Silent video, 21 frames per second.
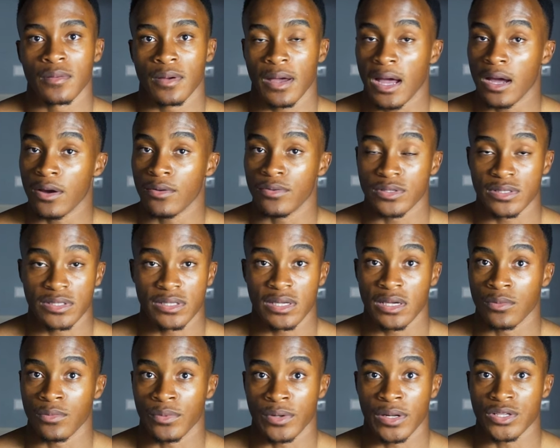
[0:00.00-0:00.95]
I was
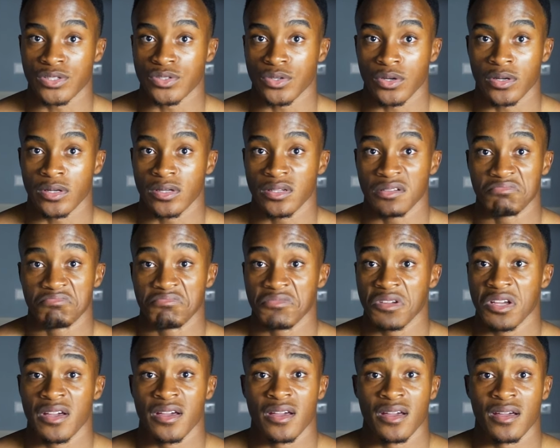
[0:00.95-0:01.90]
scared when I started. I
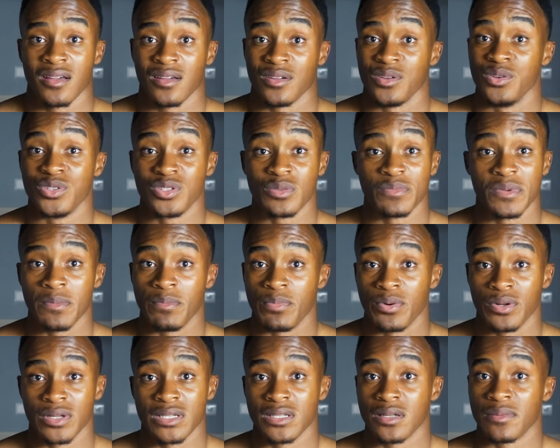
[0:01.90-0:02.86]
used to be
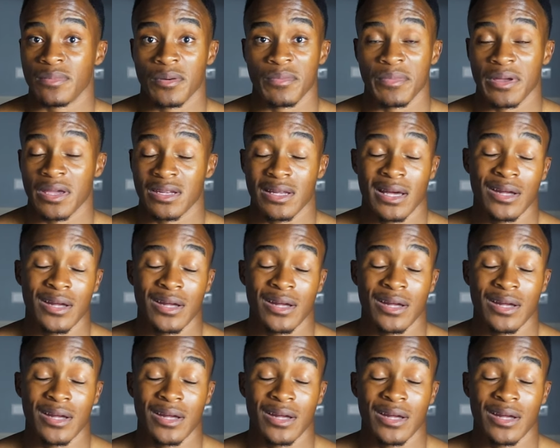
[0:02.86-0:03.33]
bullied about my head.